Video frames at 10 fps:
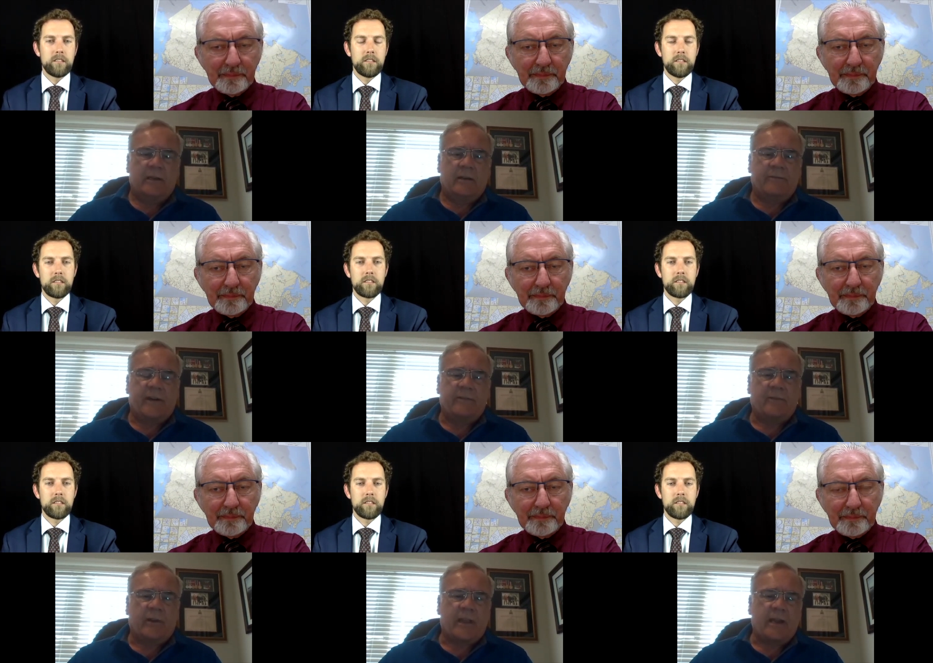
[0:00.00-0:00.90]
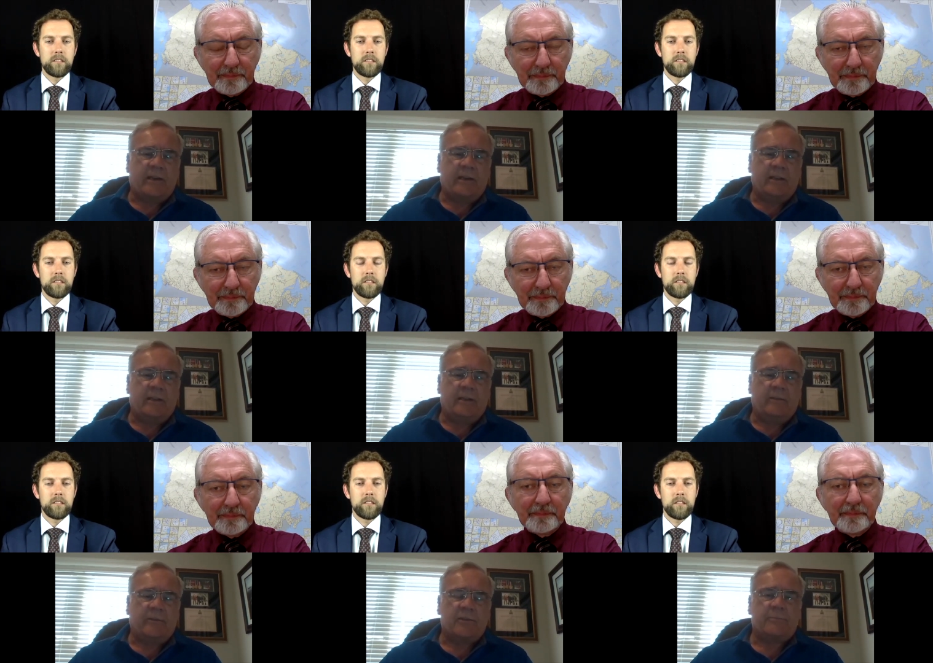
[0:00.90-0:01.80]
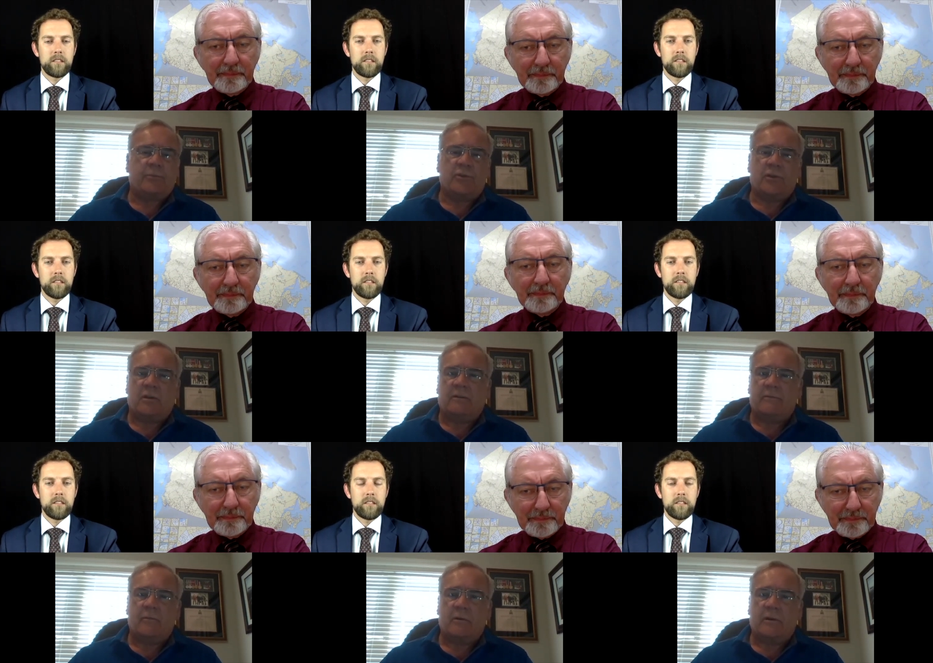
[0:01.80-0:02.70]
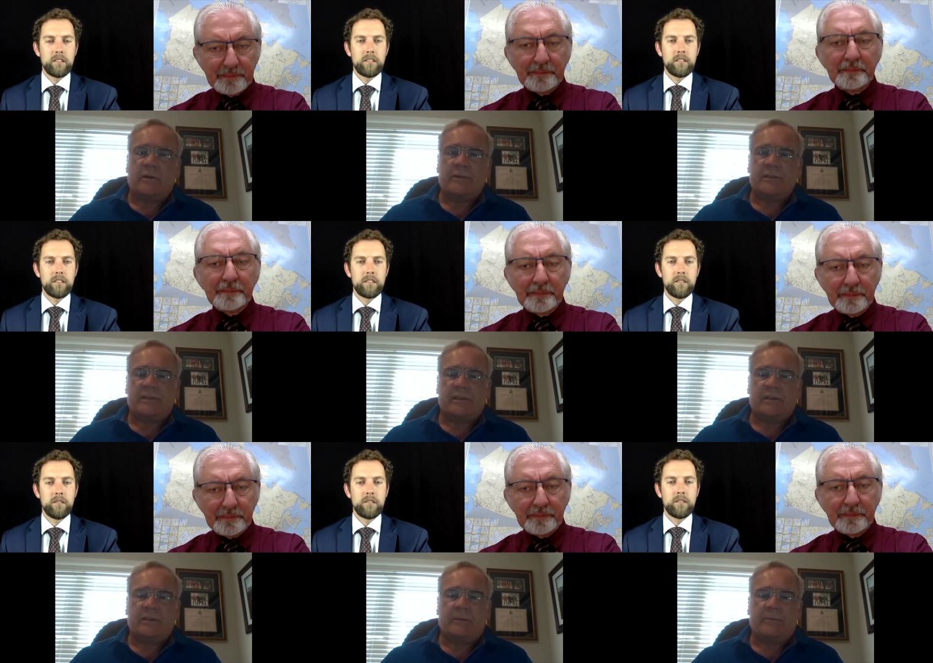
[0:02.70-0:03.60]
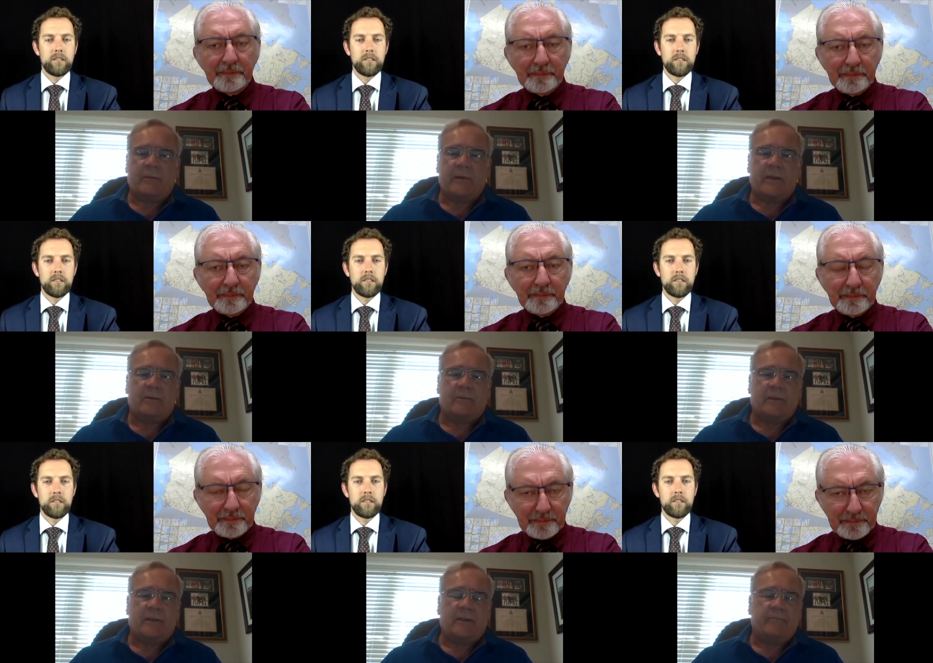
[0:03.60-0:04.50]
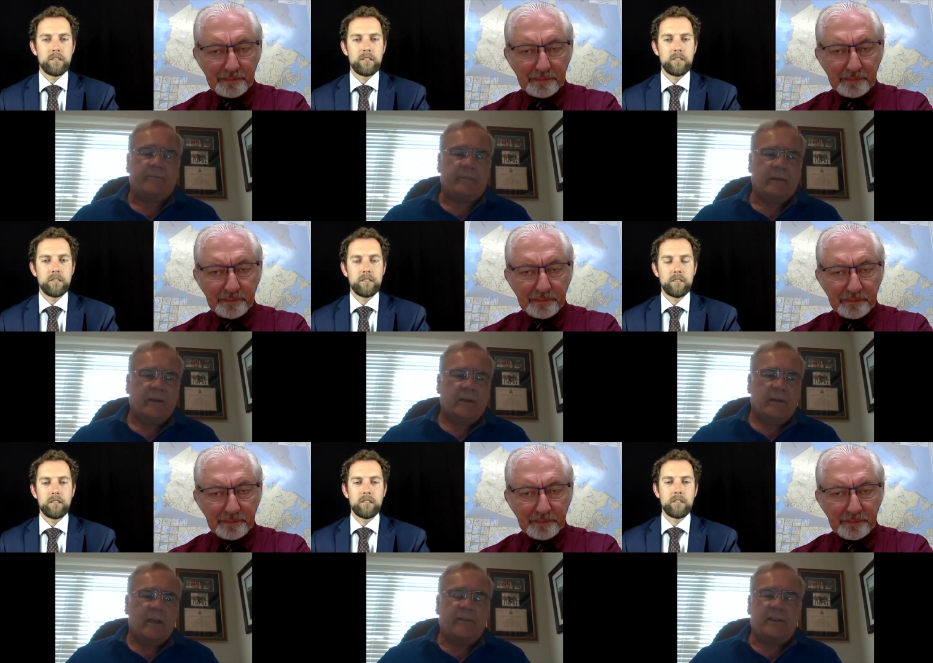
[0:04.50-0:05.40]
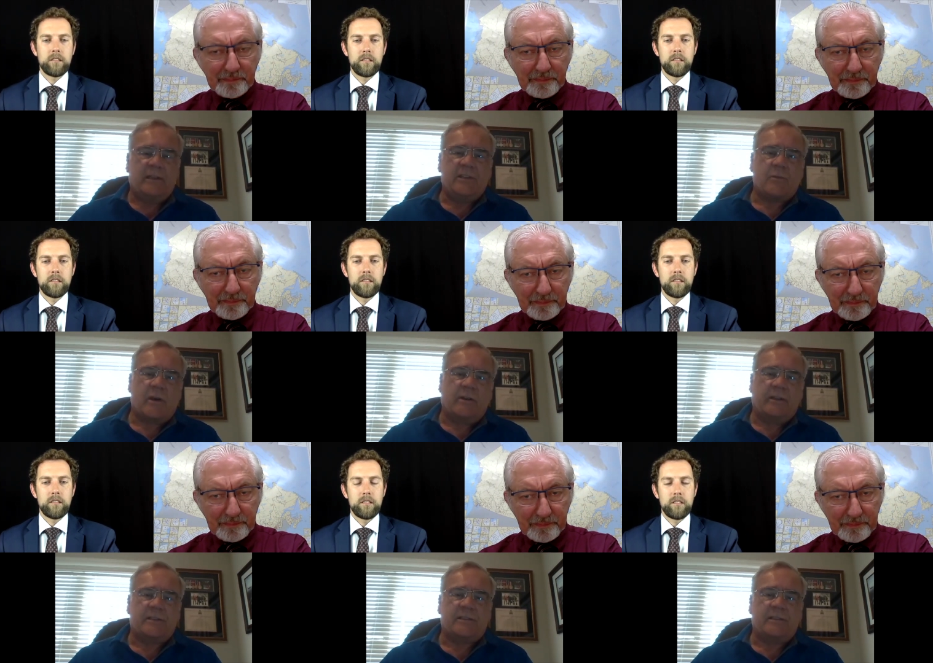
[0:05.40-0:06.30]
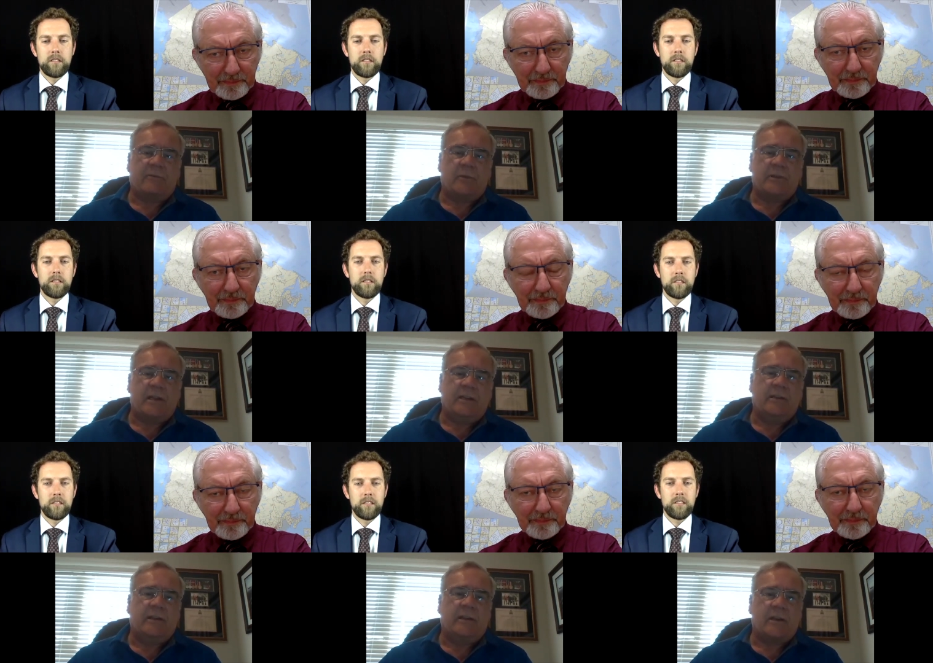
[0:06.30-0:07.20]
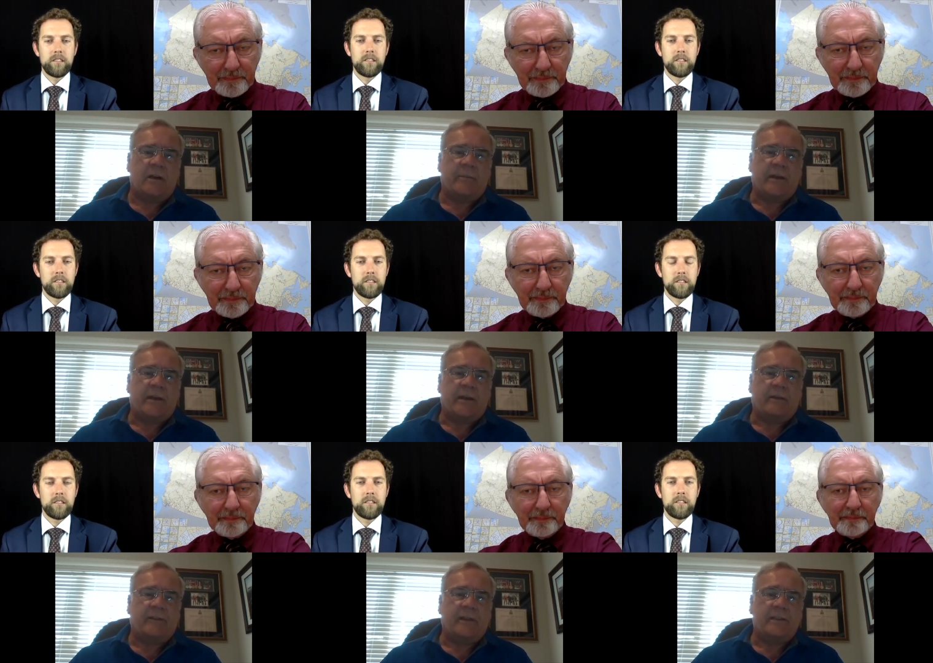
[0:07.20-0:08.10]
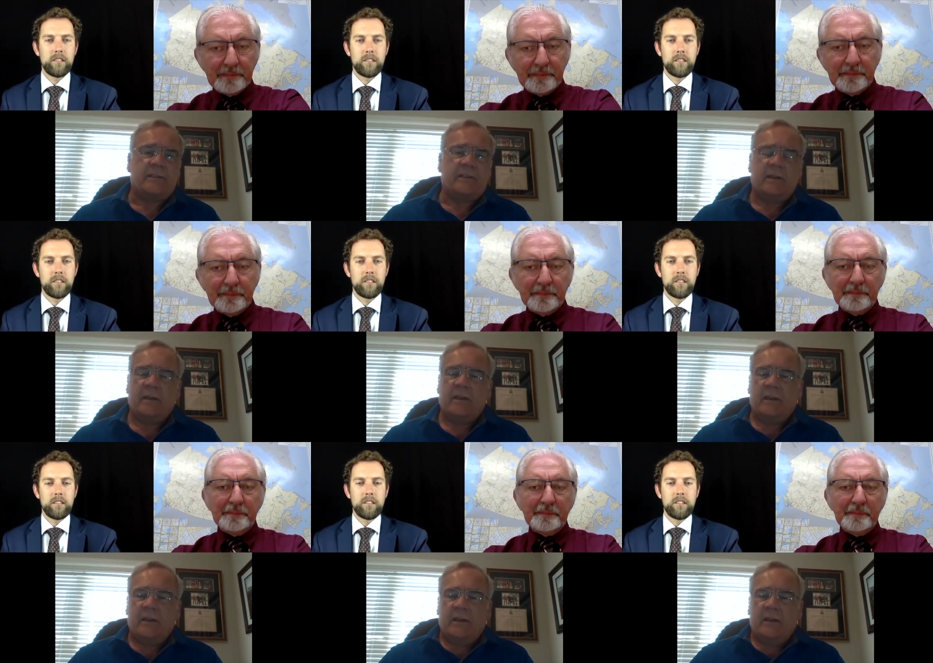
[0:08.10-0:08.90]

Speaker 1: uh, fighting for Canada in the First Persian Gulf War. I was uh, deputy commander of the um, F eighteen squadron that's, that rotated into the combat phase.